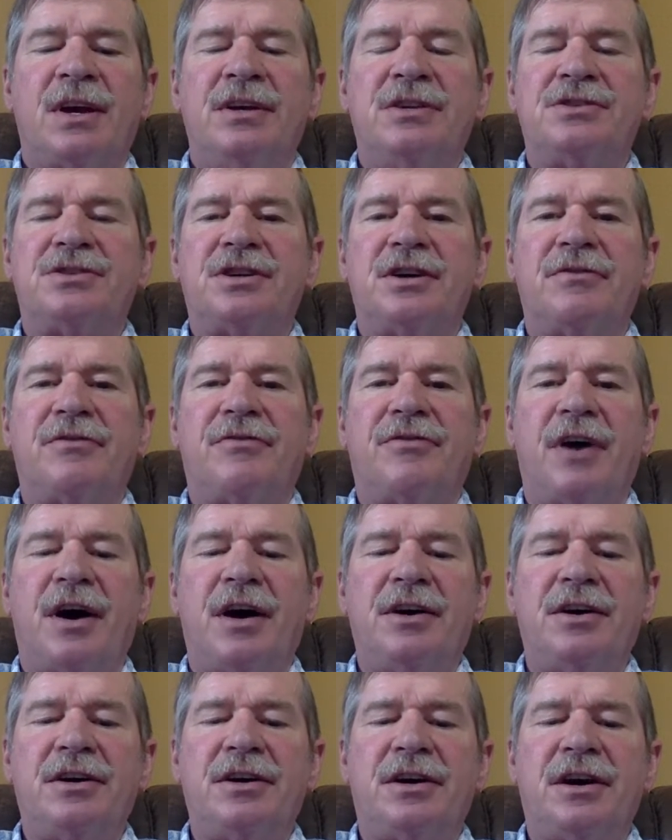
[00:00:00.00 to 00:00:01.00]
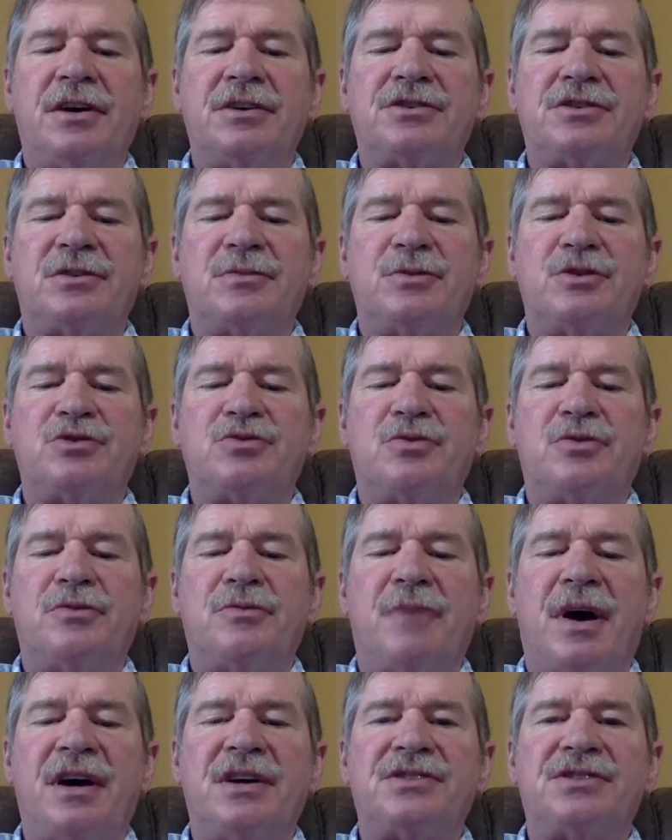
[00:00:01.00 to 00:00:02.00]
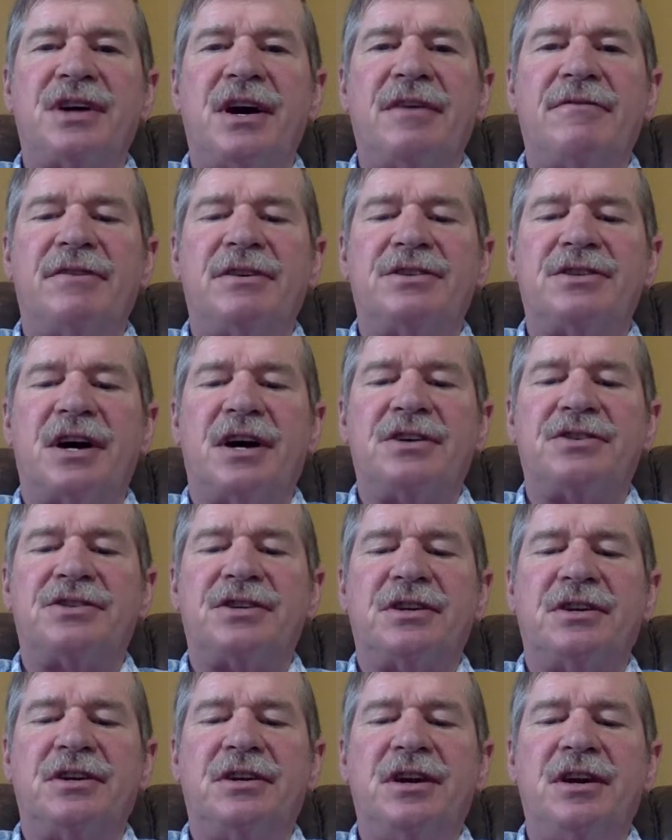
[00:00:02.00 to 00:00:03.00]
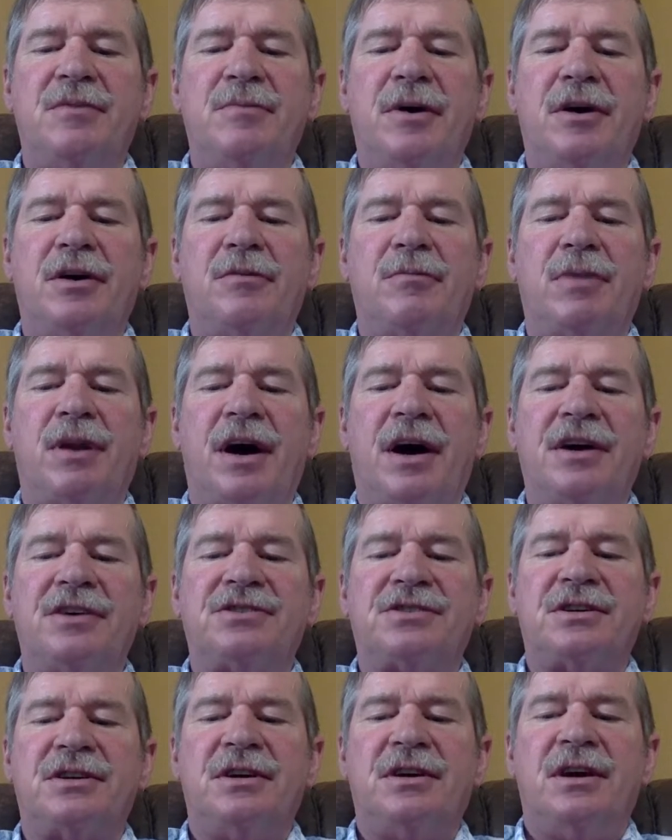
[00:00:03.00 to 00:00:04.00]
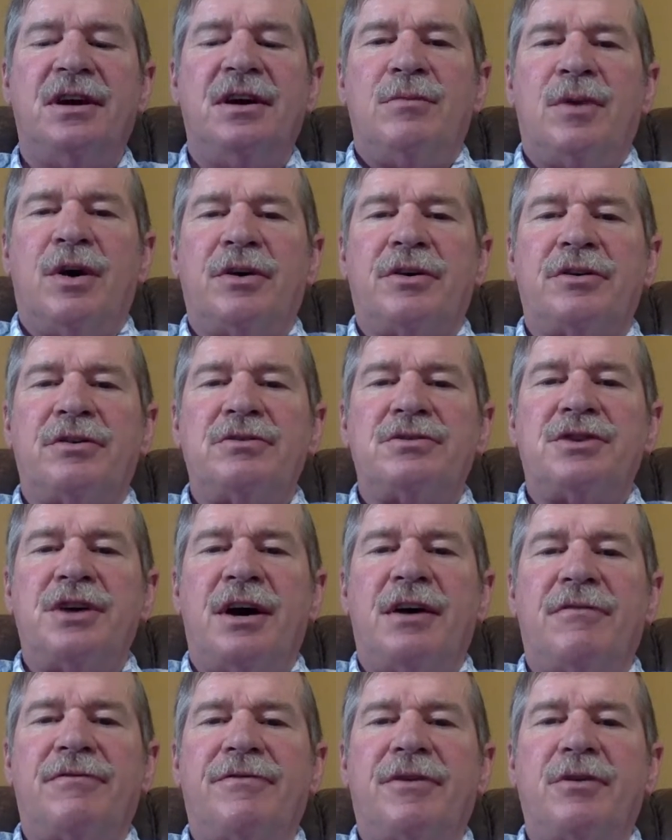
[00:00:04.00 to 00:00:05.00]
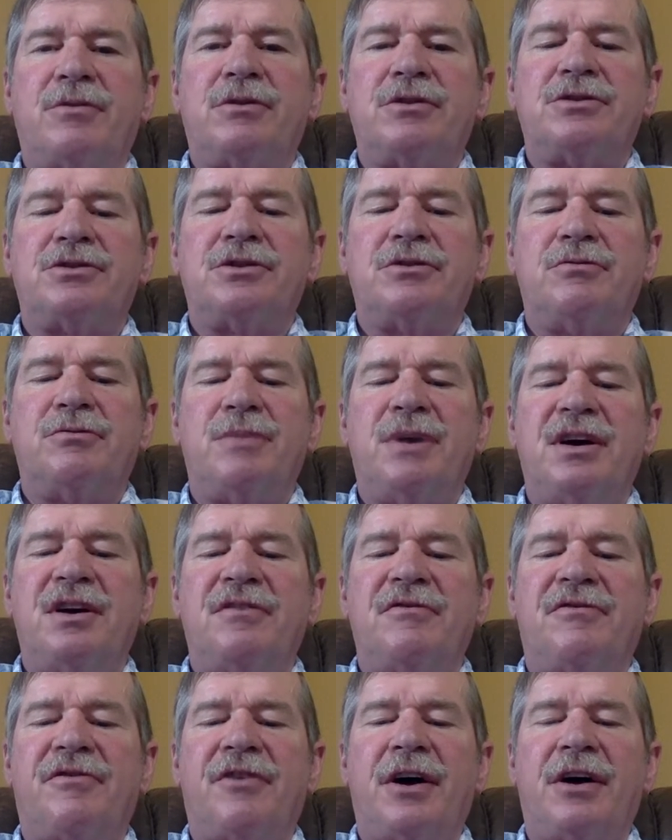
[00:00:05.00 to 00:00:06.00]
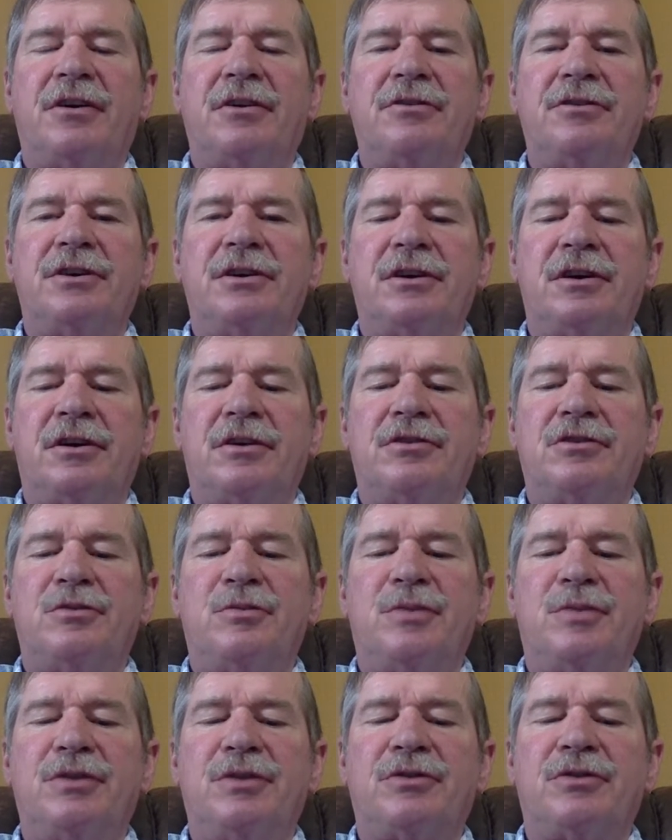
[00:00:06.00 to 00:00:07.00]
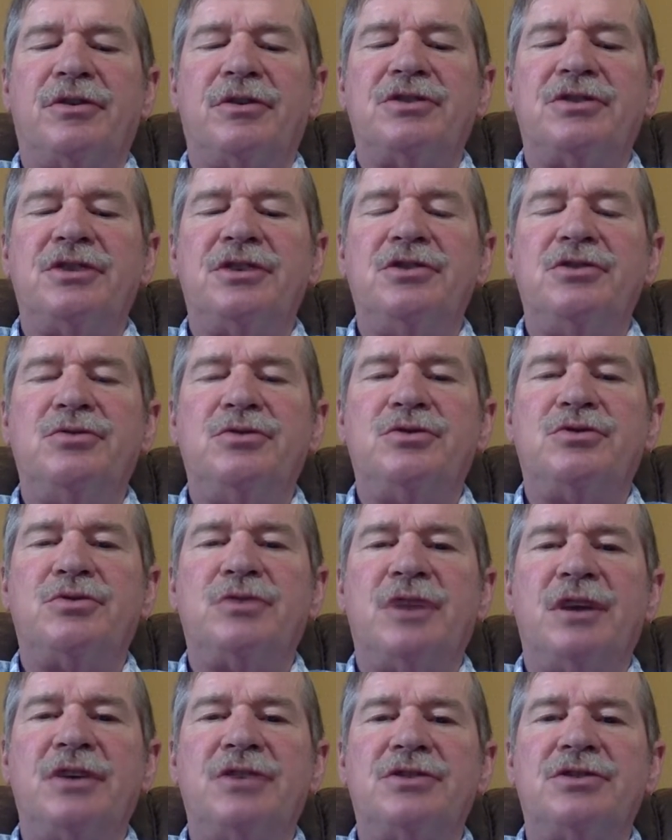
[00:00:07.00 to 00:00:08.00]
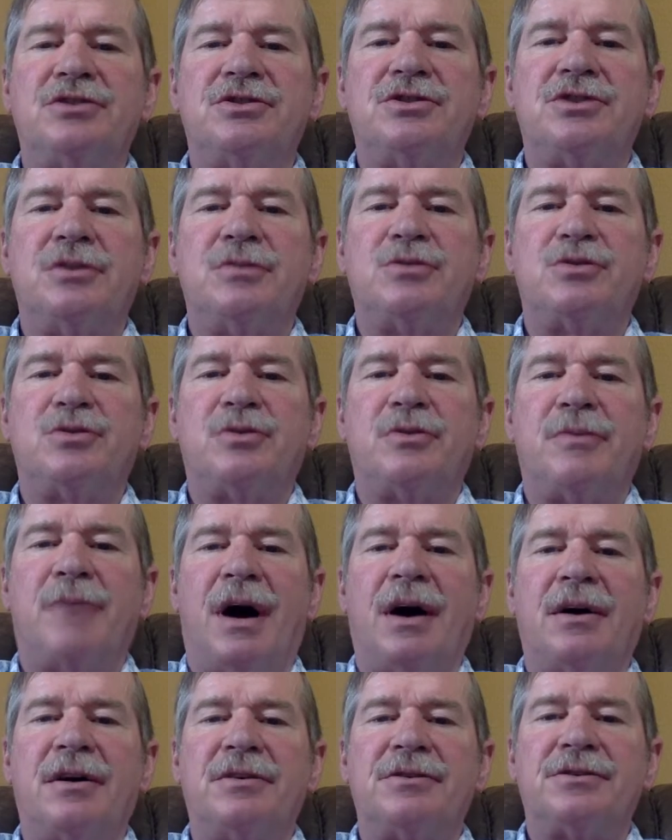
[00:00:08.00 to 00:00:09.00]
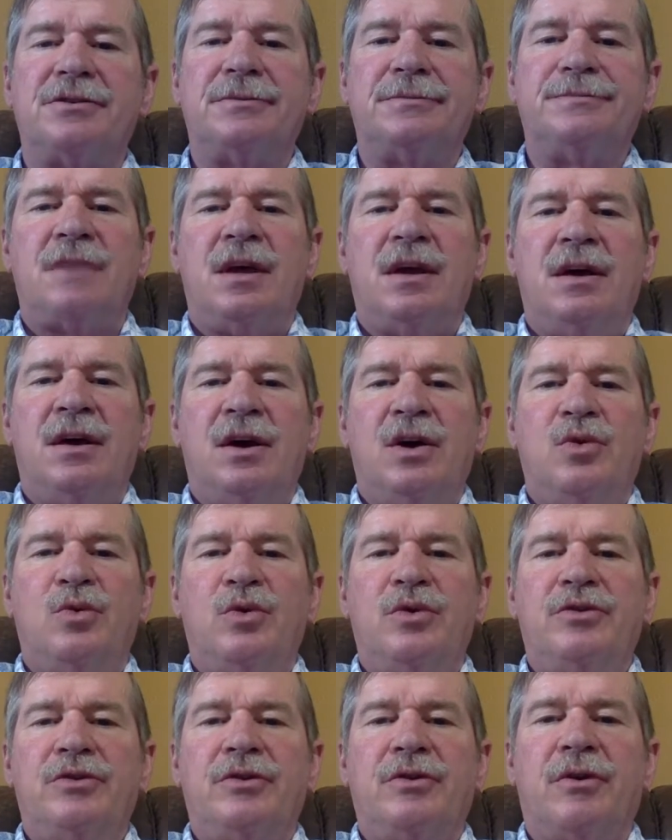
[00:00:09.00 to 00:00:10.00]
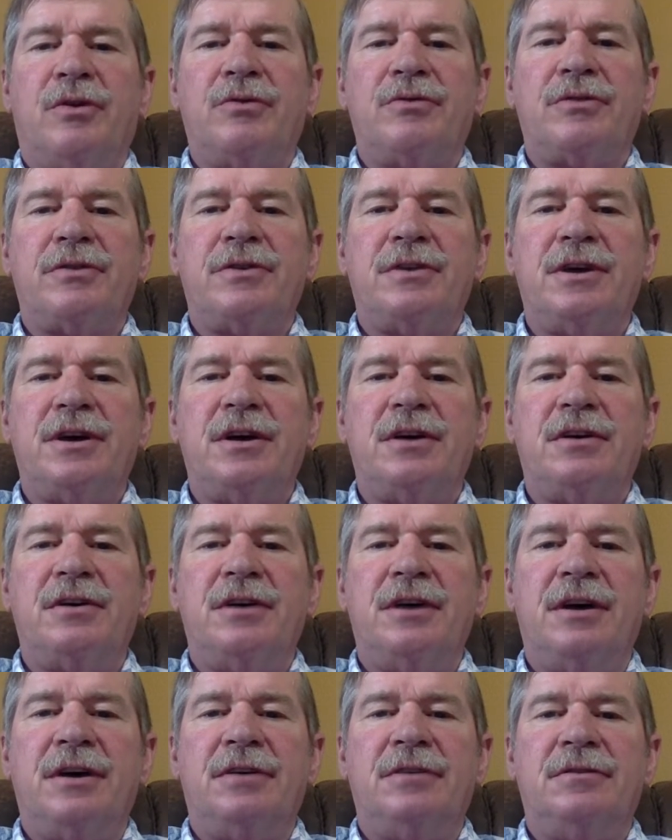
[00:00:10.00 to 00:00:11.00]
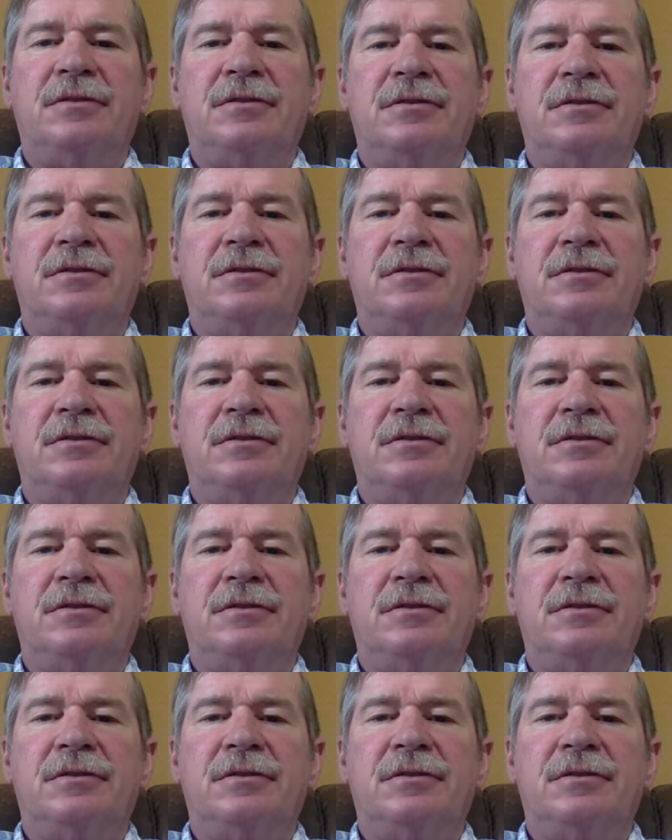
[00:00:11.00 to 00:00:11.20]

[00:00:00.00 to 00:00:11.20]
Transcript: Instead of finding customers with mass advertising and email blasts, marketers now focus on being found and learn to build continuous relationships with buyers. With the growth of the internet,